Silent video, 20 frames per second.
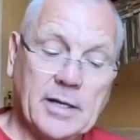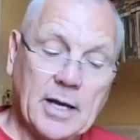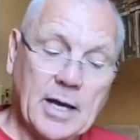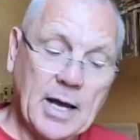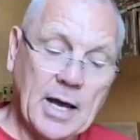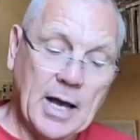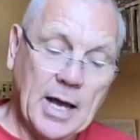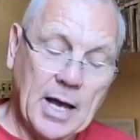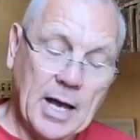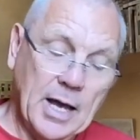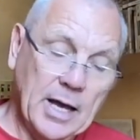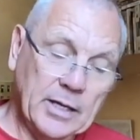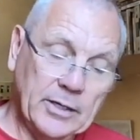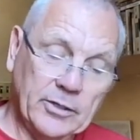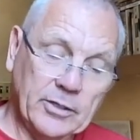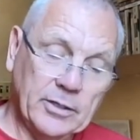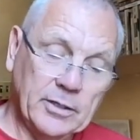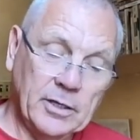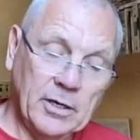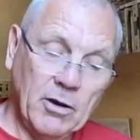
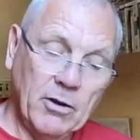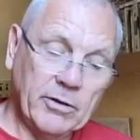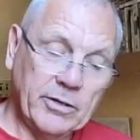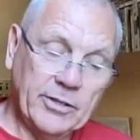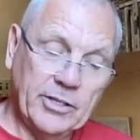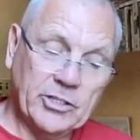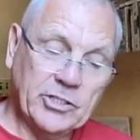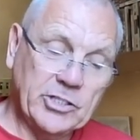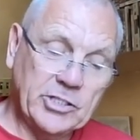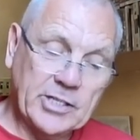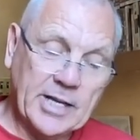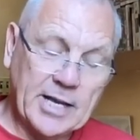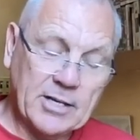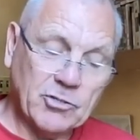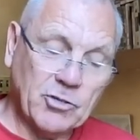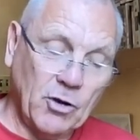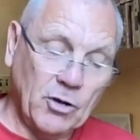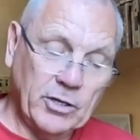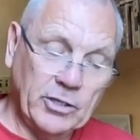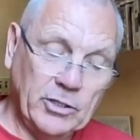And a lot of this is
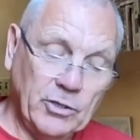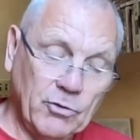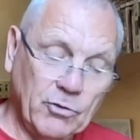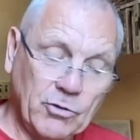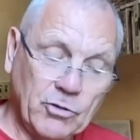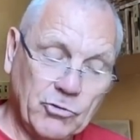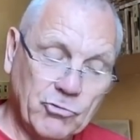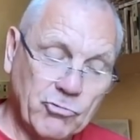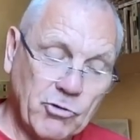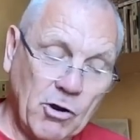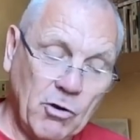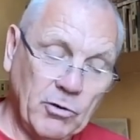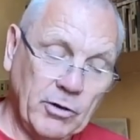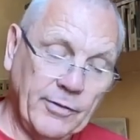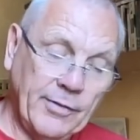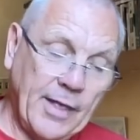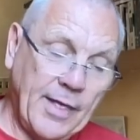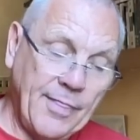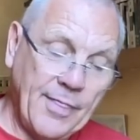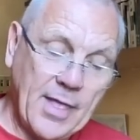outside of your control,
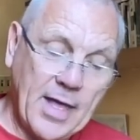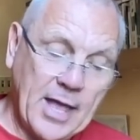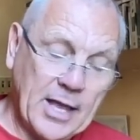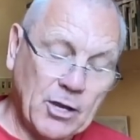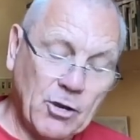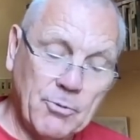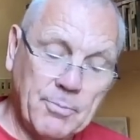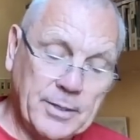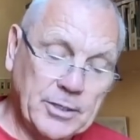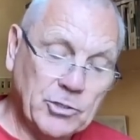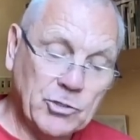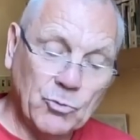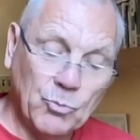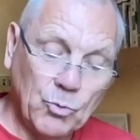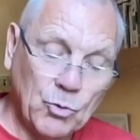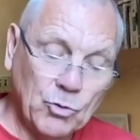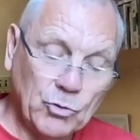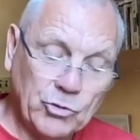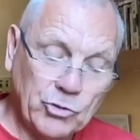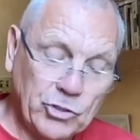and then they're coming
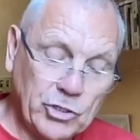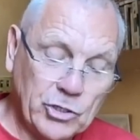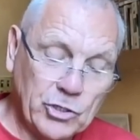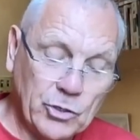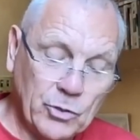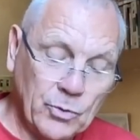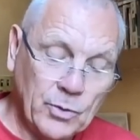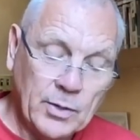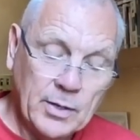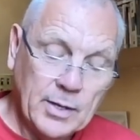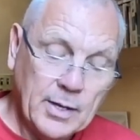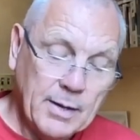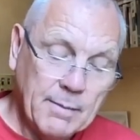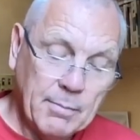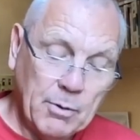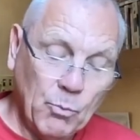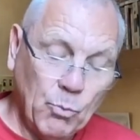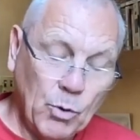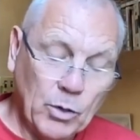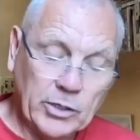towards you.
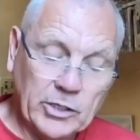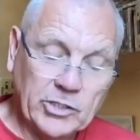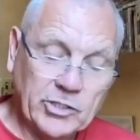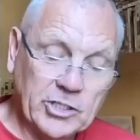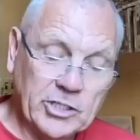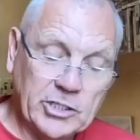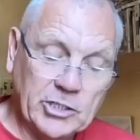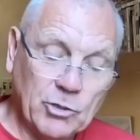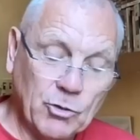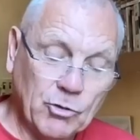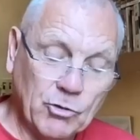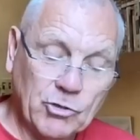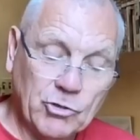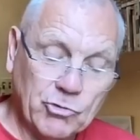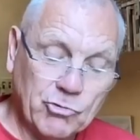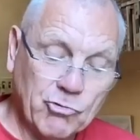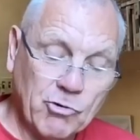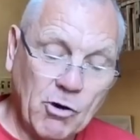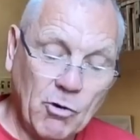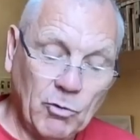But what is in your
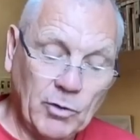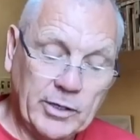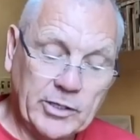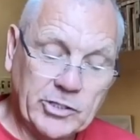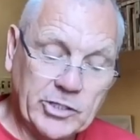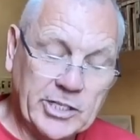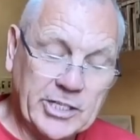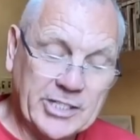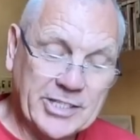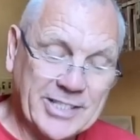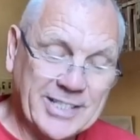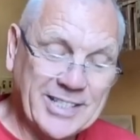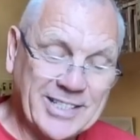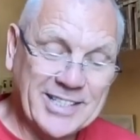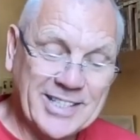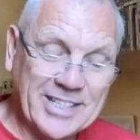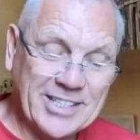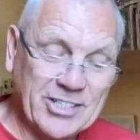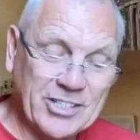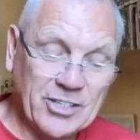control is this
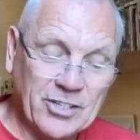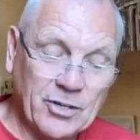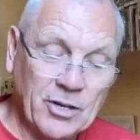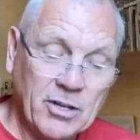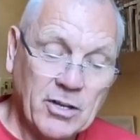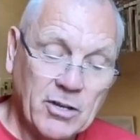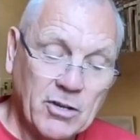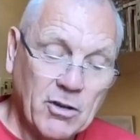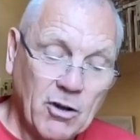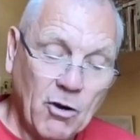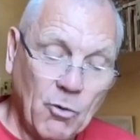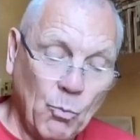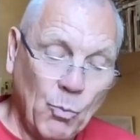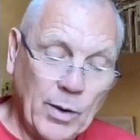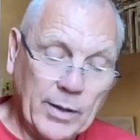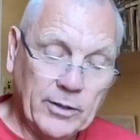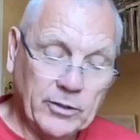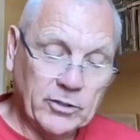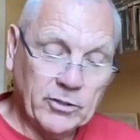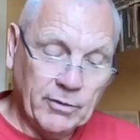decision on
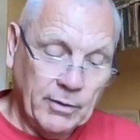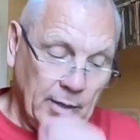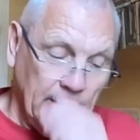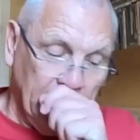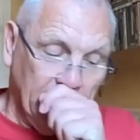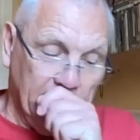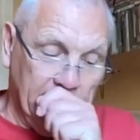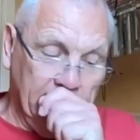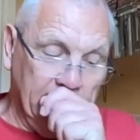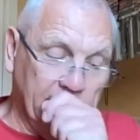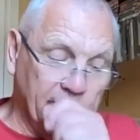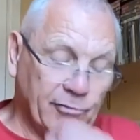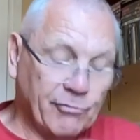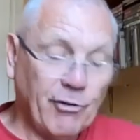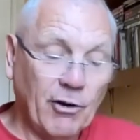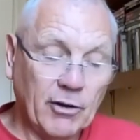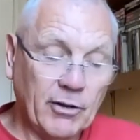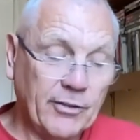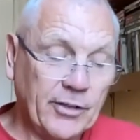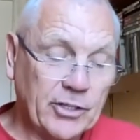whether to
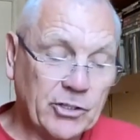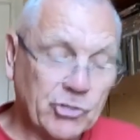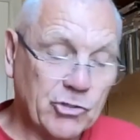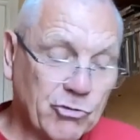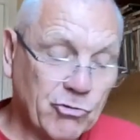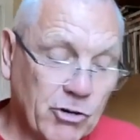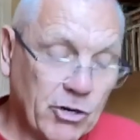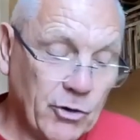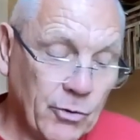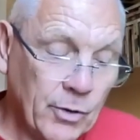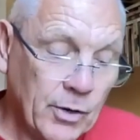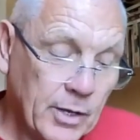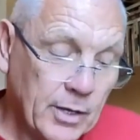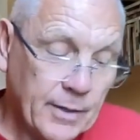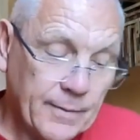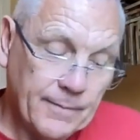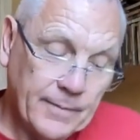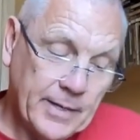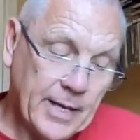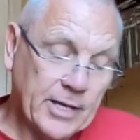follow this through.
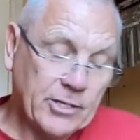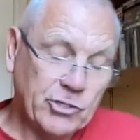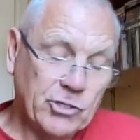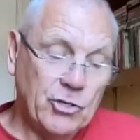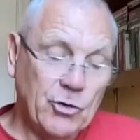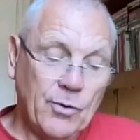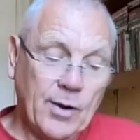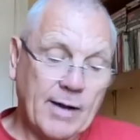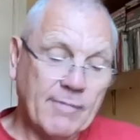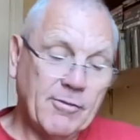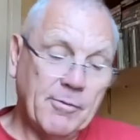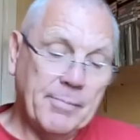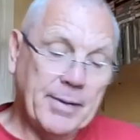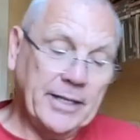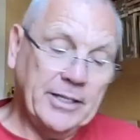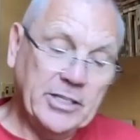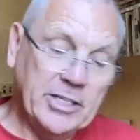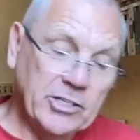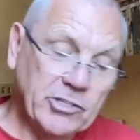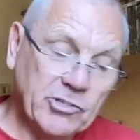Yes, you have a
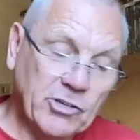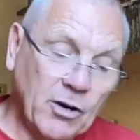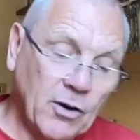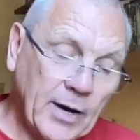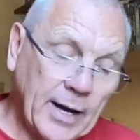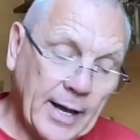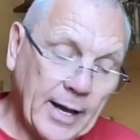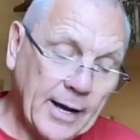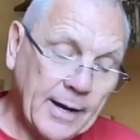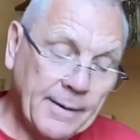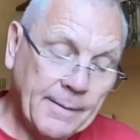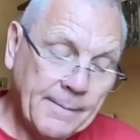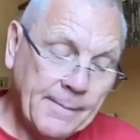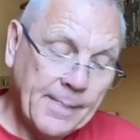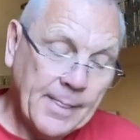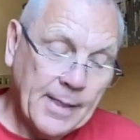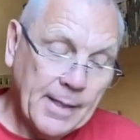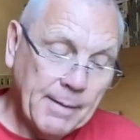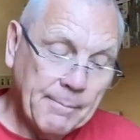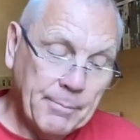big desire,
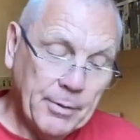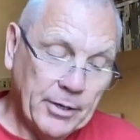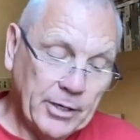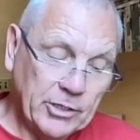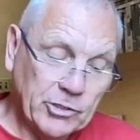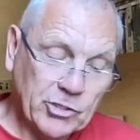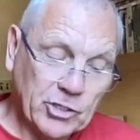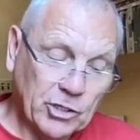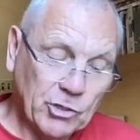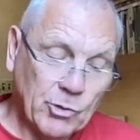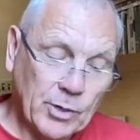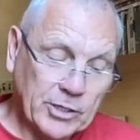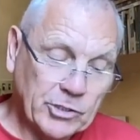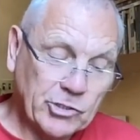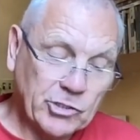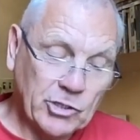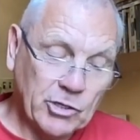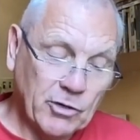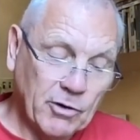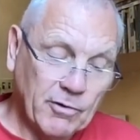but it's a
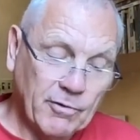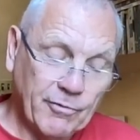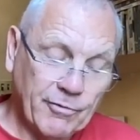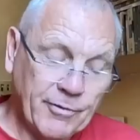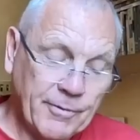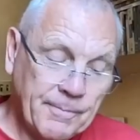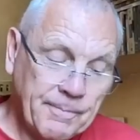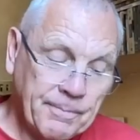question of,